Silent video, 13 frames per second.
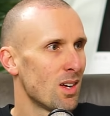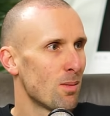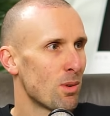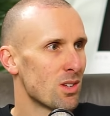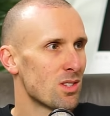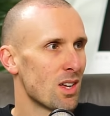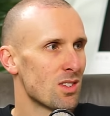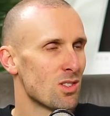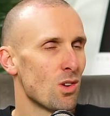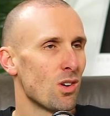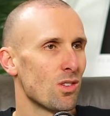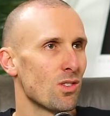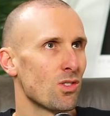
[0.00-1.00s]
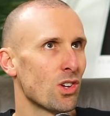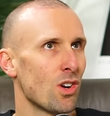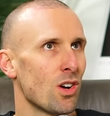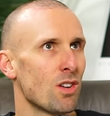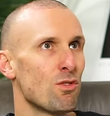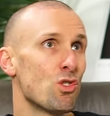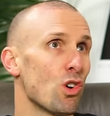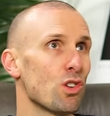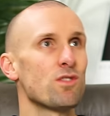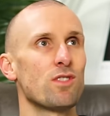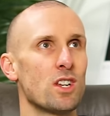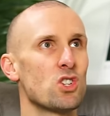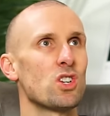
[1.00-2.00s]
But it's not the kind of not
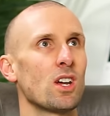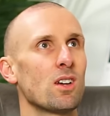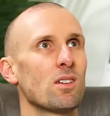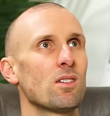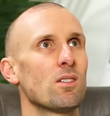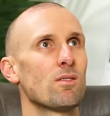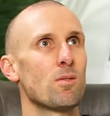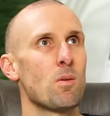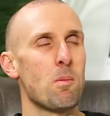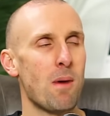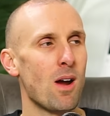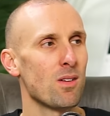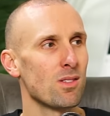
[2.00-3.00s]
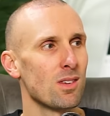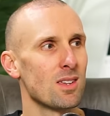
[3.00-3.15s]
finishing from a marathon.